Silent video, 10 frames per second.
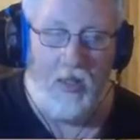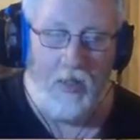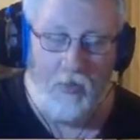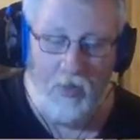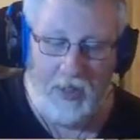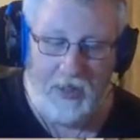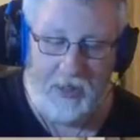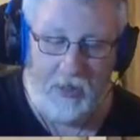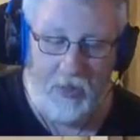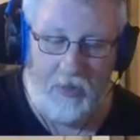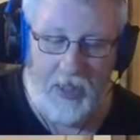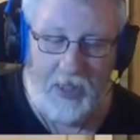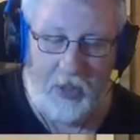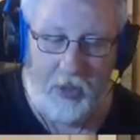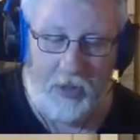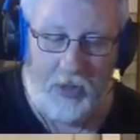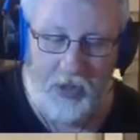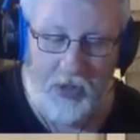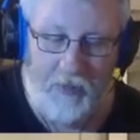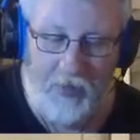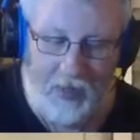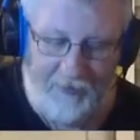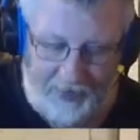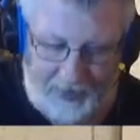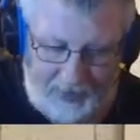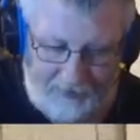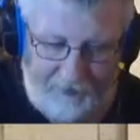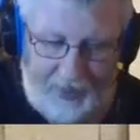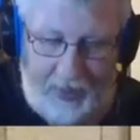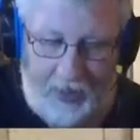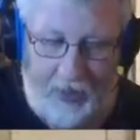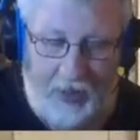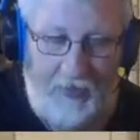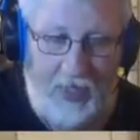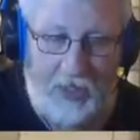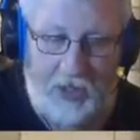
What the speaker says: Well, this is going to be a short stream if I can't find another match